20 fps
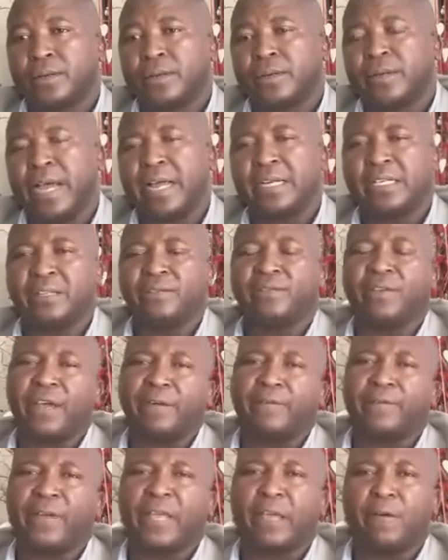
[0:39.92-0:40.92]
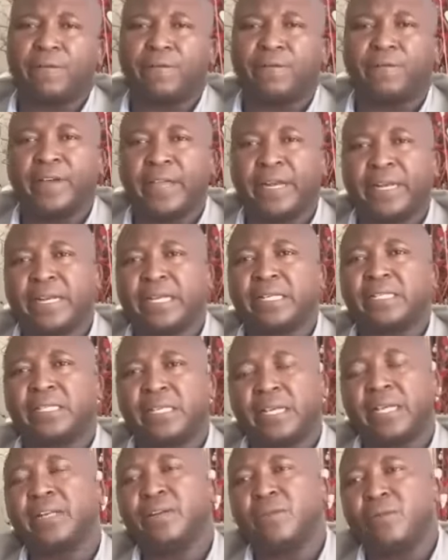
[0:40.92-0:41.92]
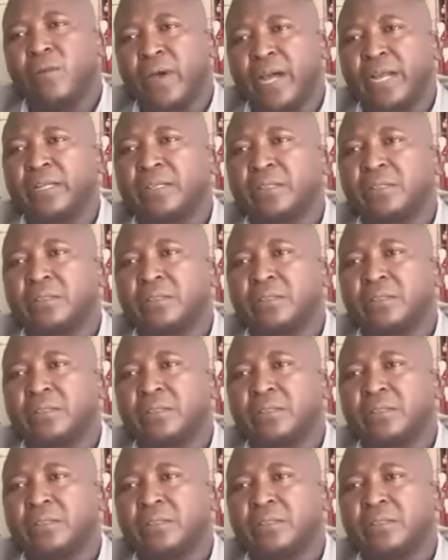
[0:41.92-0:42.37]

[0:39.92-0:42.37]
that if I've offended anyone,